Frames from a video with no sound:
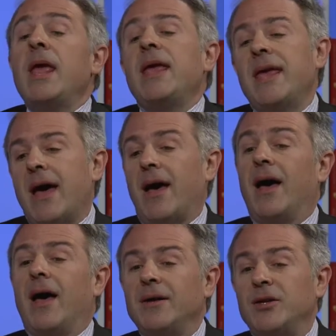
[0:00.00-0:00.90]
Yeah,
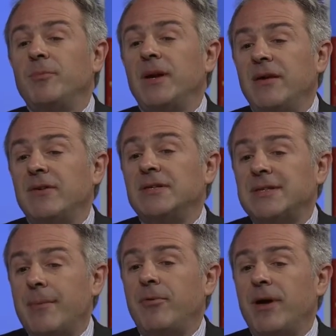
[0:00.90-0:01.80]
I, I, do believe in
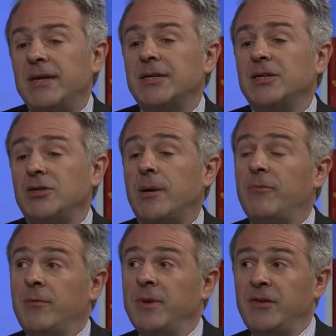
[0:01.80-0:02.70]
separating Trump
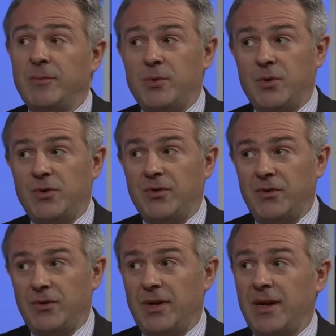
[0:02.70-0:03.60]
from his
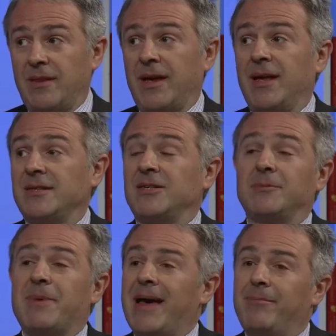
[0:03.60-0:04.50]
supporters, yeah. and I think it's
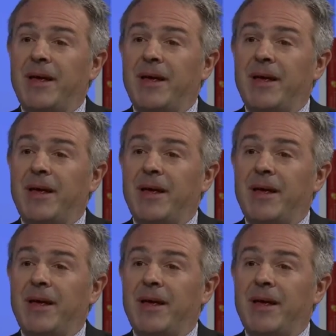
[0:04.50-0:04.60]
just bad.